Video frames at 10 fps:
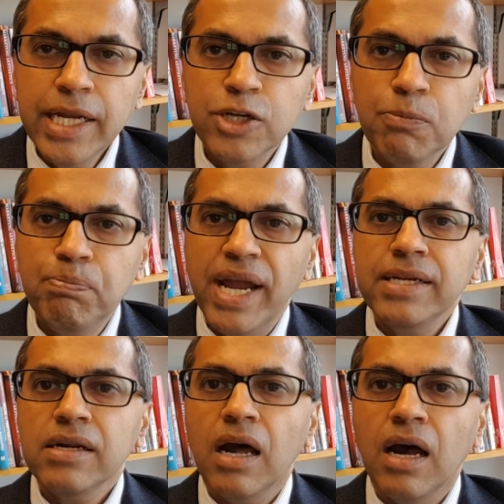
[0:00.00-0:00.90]
to
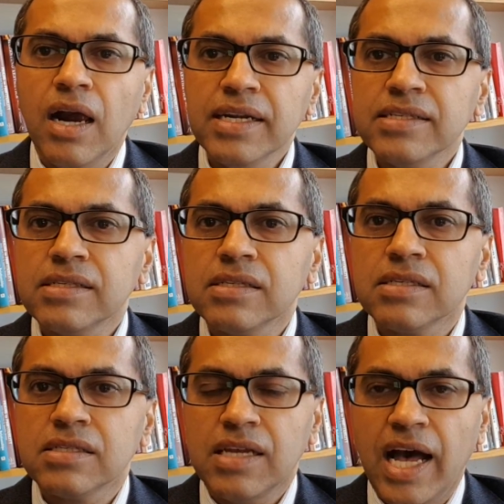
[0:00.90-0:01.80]
better harness the
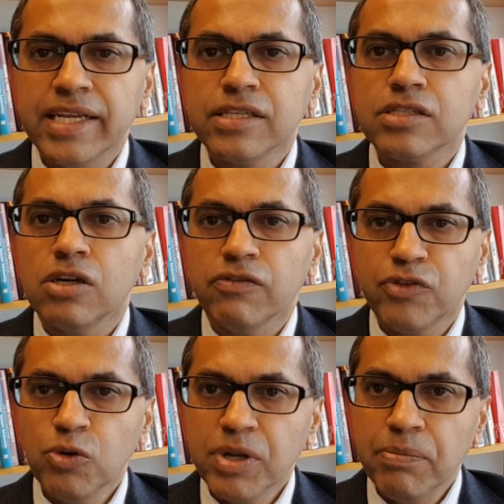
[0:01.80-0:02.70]
science of
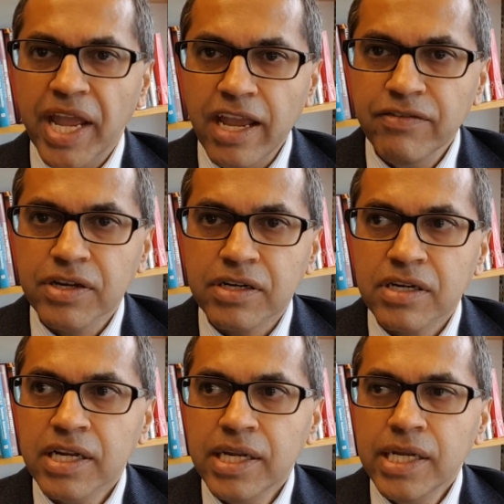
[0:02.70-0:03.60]
human
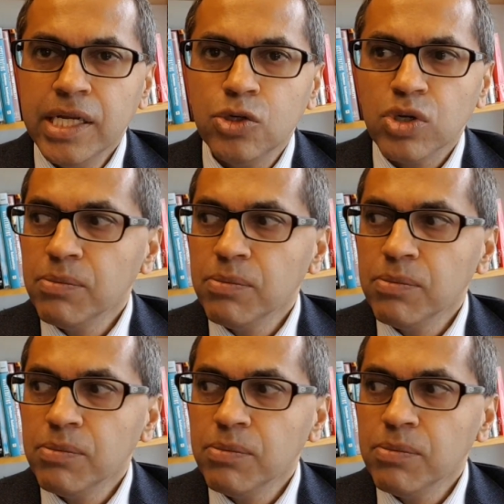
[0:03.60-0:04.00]
behavior to